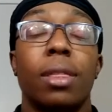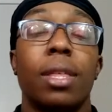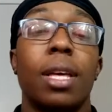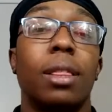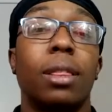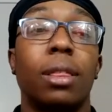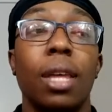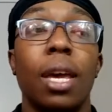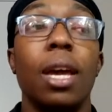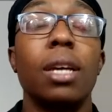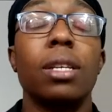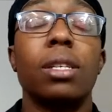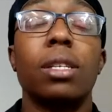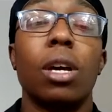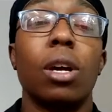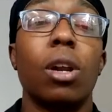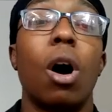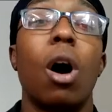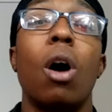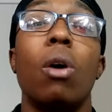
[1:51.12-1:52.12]
That things
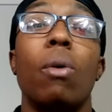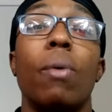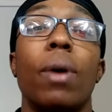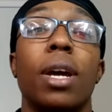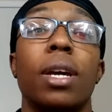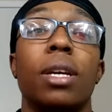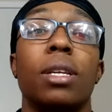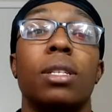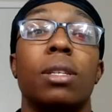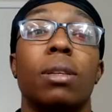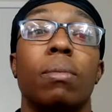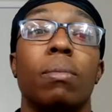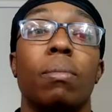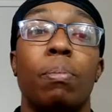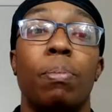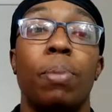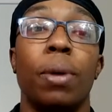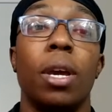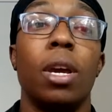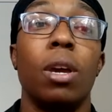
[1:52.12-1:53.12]
could always
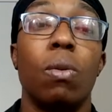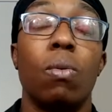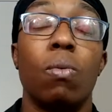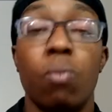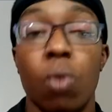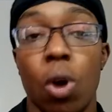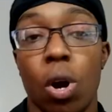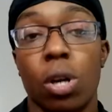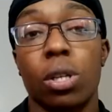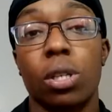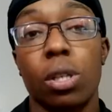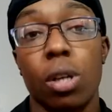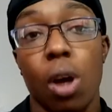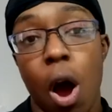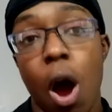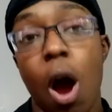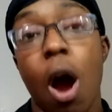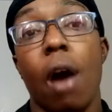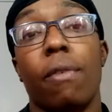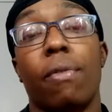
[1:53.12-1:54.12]
be worse
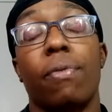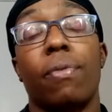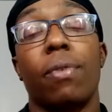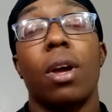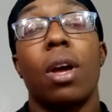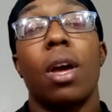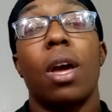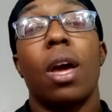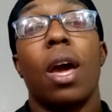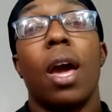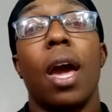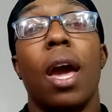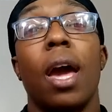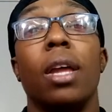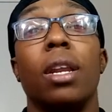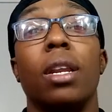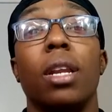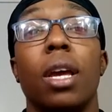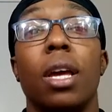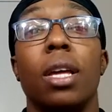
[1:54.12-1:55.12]
off.
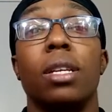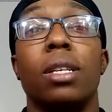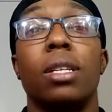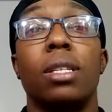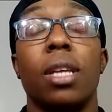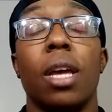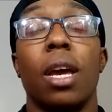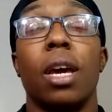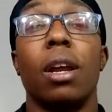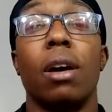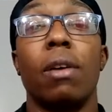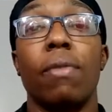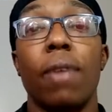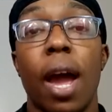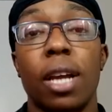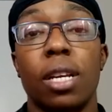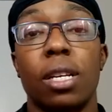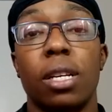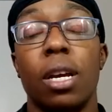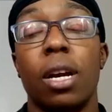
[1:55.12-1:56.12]
And instead of
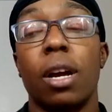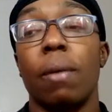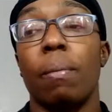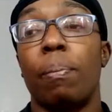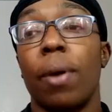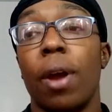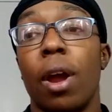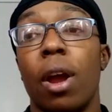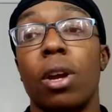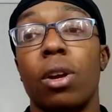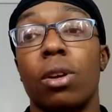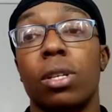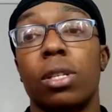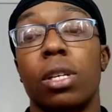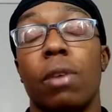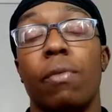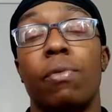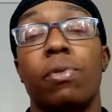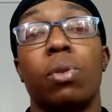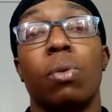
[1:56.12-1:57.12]
actually comparing
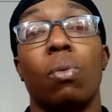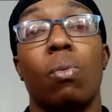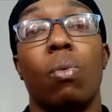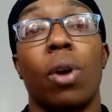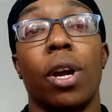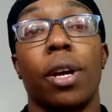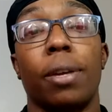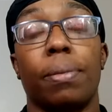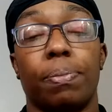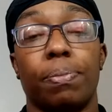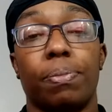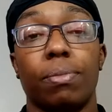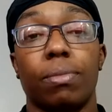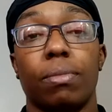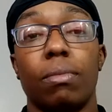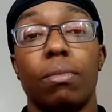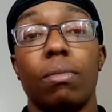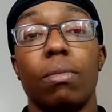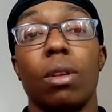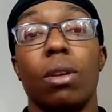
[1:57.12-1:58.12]
yourself to what
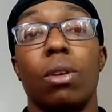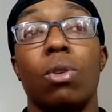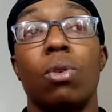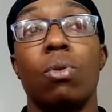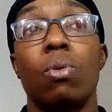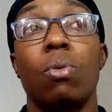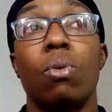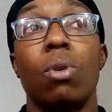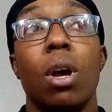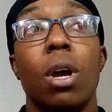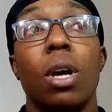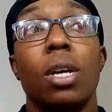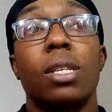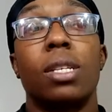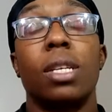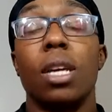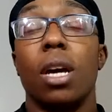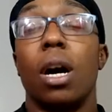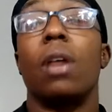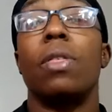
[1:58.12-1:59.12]
you
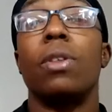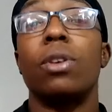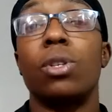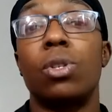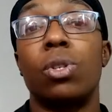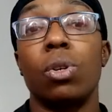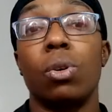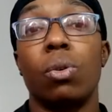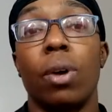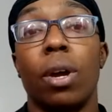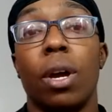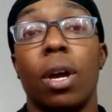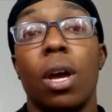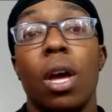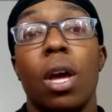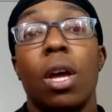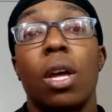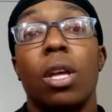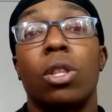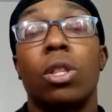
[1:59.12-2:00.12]
see others doing,
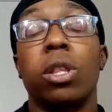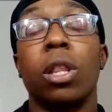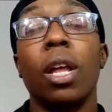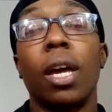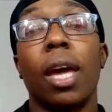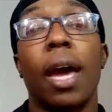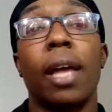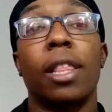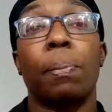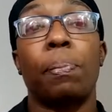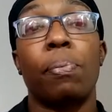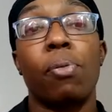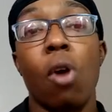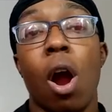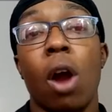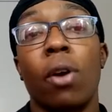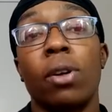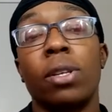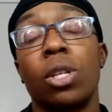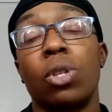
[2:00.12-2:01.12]
look at the
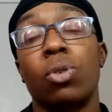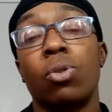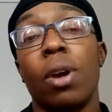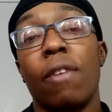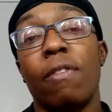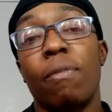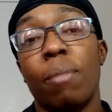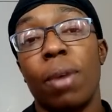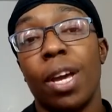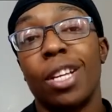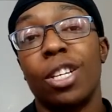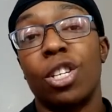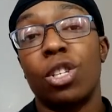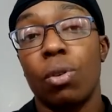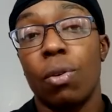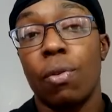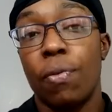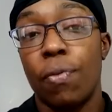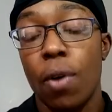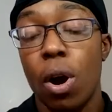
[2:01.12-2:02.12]
progress that you have made
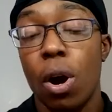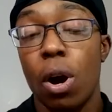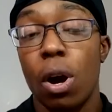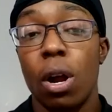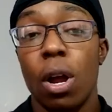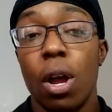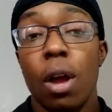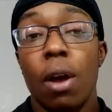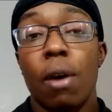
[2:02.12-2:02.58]
so far.